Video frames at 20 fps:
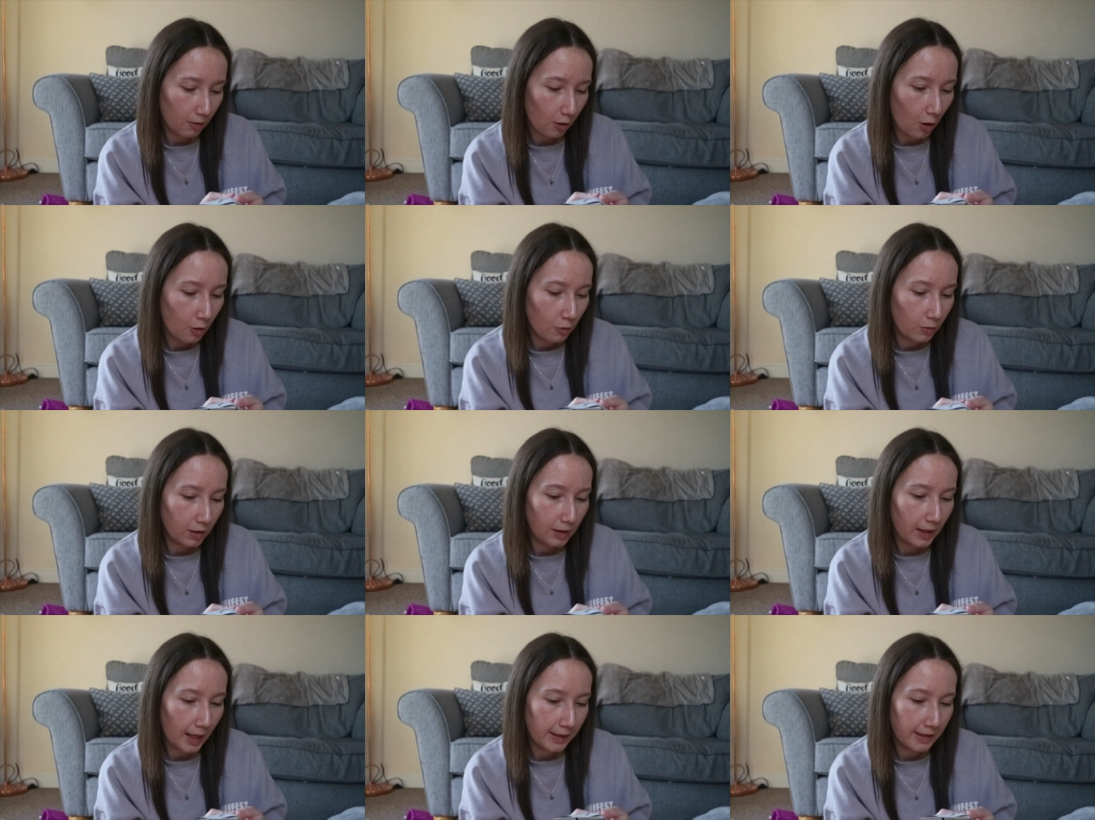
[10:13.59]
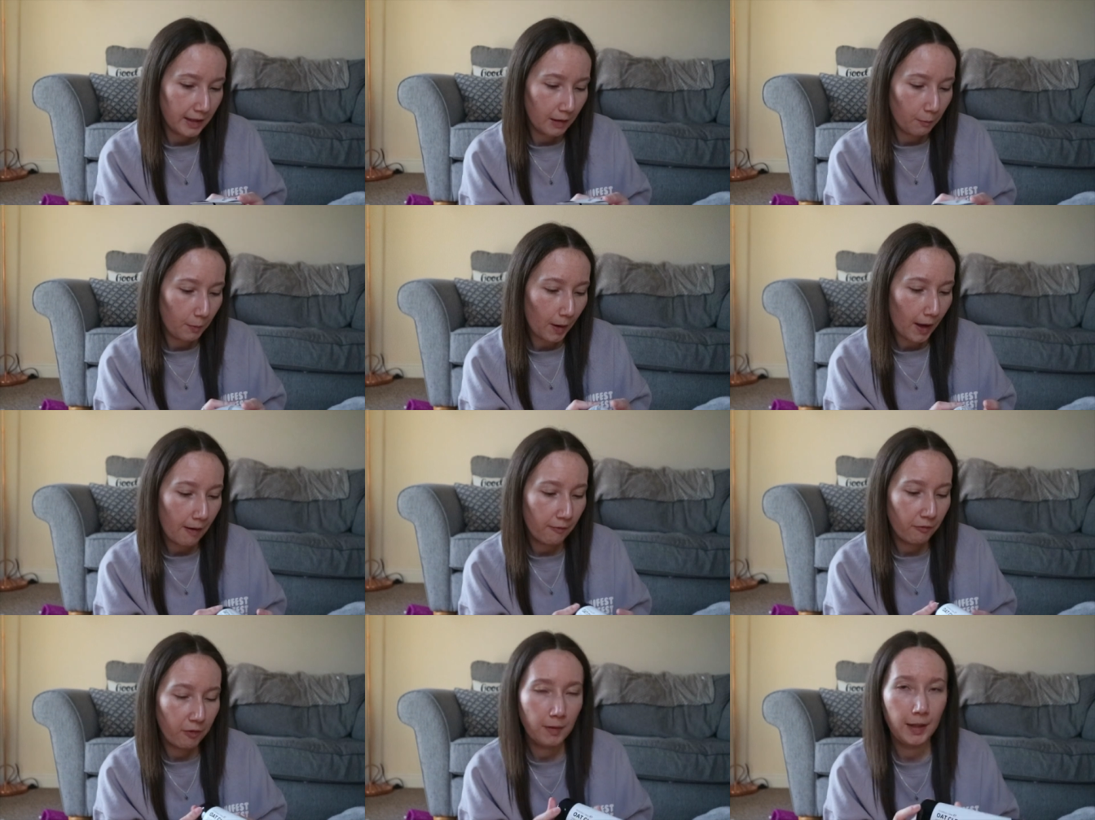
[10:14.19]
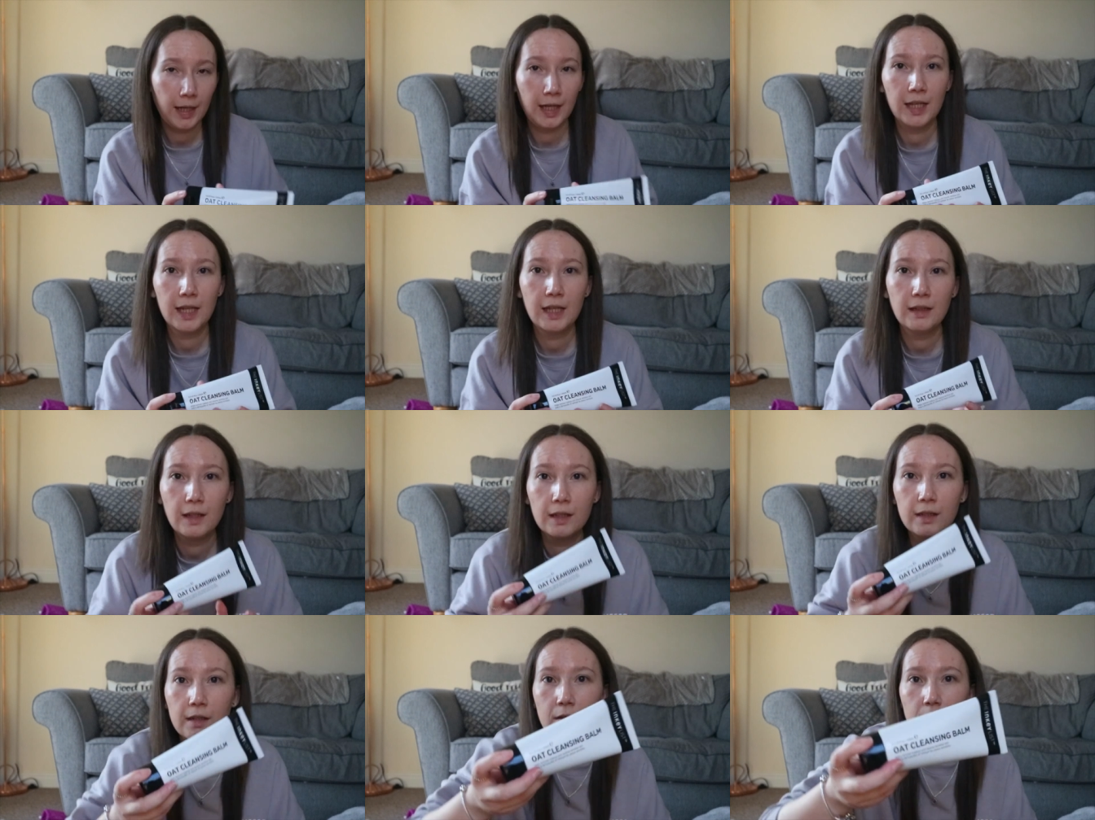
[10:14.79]
oat cleansing balm from the Inkey
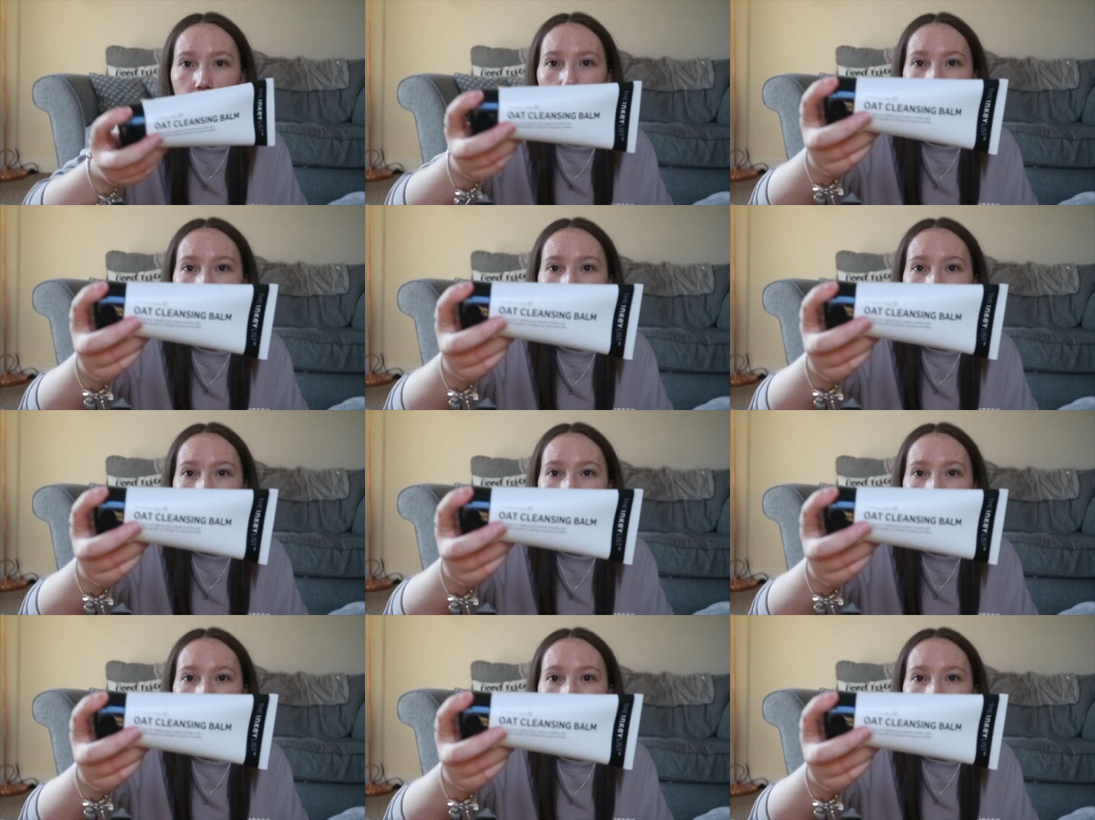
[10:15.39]
List as